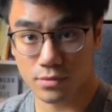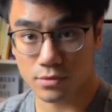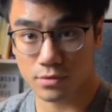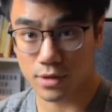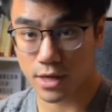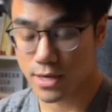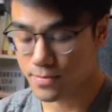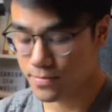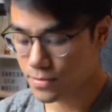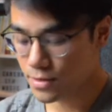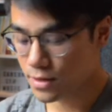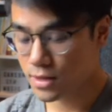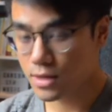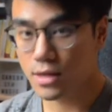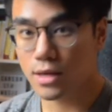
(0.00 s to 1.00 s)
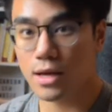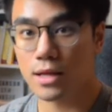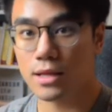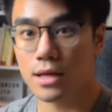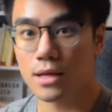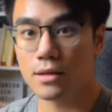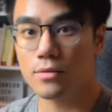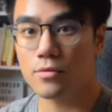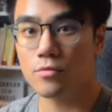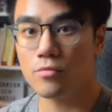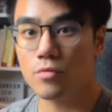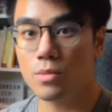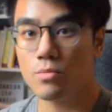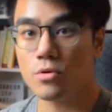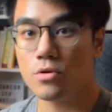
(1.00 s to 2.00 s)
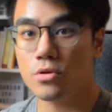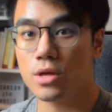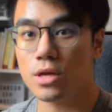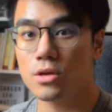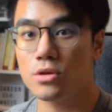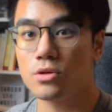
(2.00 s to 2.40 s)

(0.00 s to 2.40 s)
Right? And then one more thing you